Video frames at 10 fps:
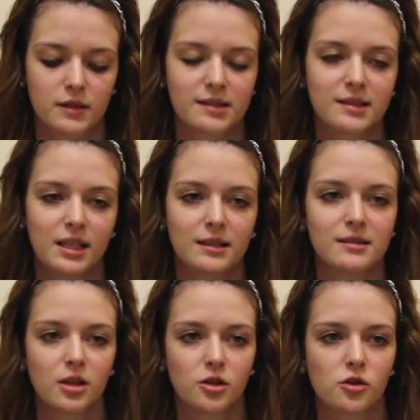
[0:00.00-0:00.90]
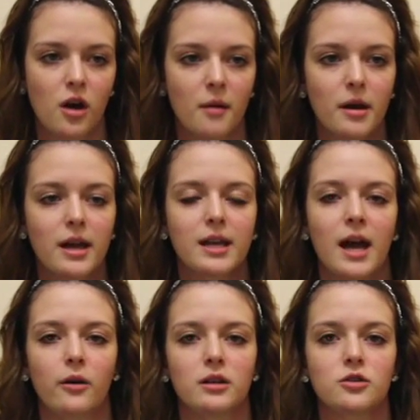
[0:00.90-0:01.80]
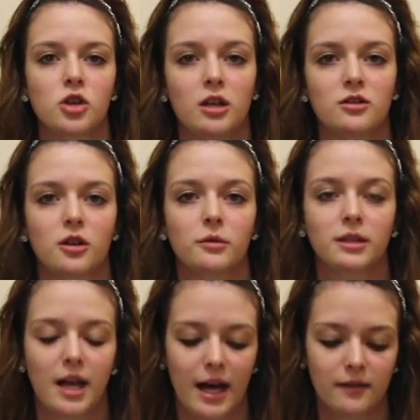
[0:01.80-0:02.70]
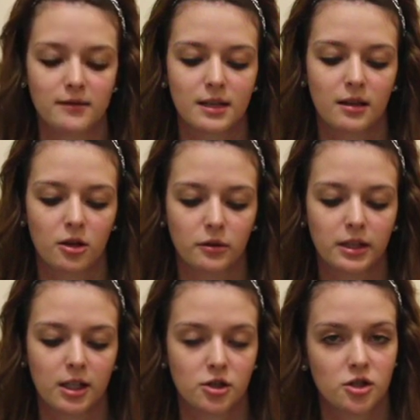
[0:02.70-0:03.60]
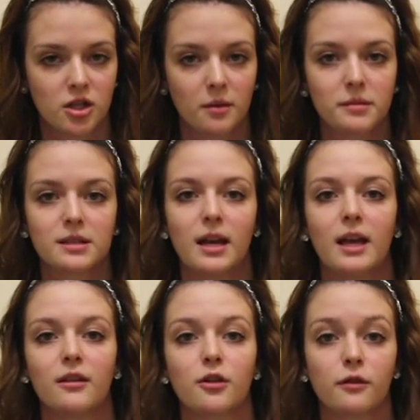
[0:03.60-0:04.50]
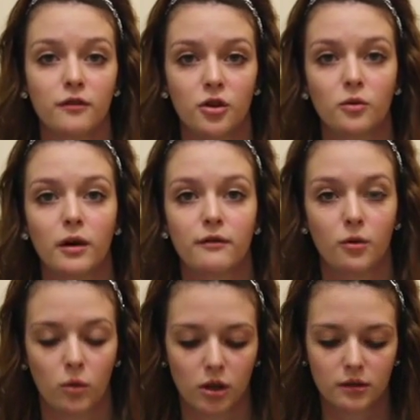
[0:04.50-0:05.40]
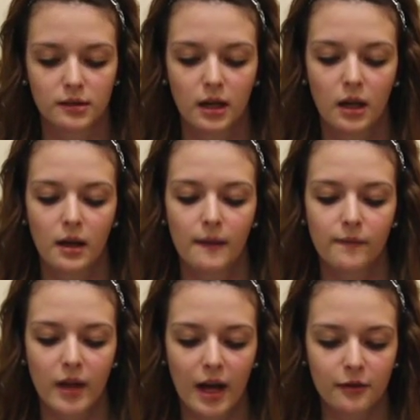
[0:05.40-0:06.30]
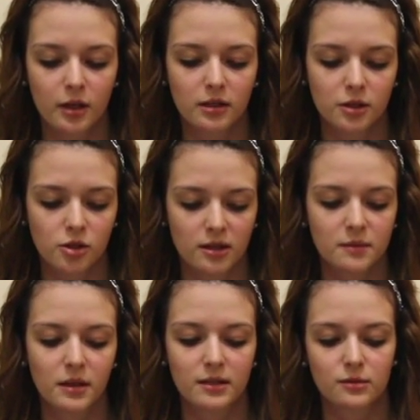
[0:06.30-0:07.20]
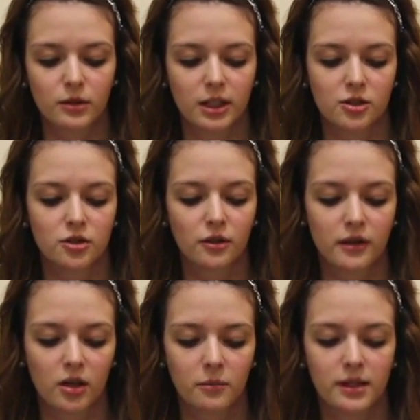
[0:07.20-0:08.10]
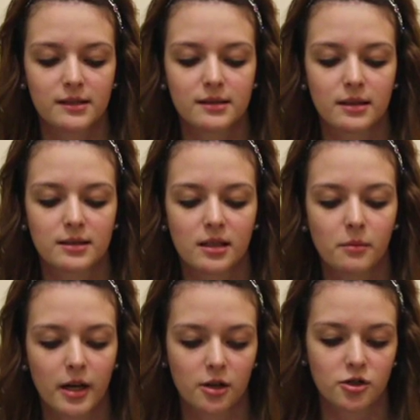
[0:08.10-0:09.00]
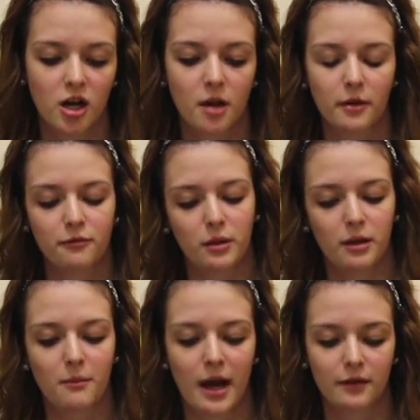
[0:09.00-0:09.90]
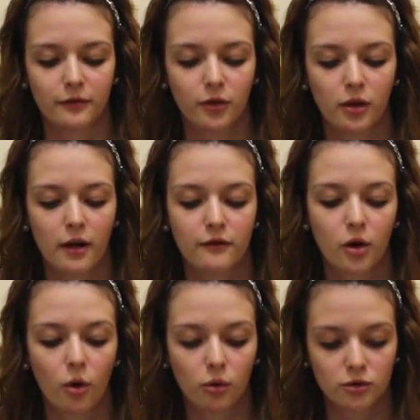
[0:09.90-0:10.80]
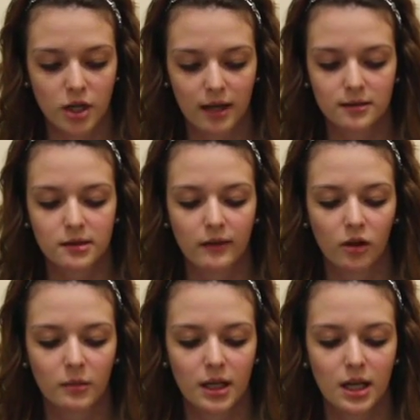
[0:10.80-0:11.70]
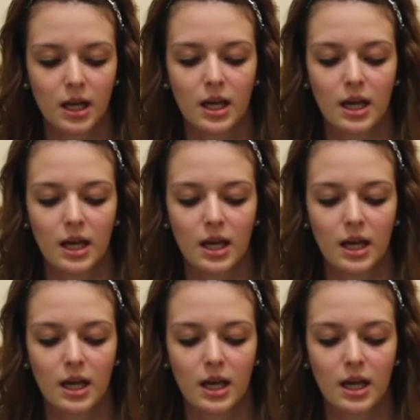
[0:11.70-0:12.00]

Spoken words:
sees their trauma and how it has changed their lives and their relationships and their view of the world. I thought that trust-based relational therapies did a better job of being mindful of the whole child's development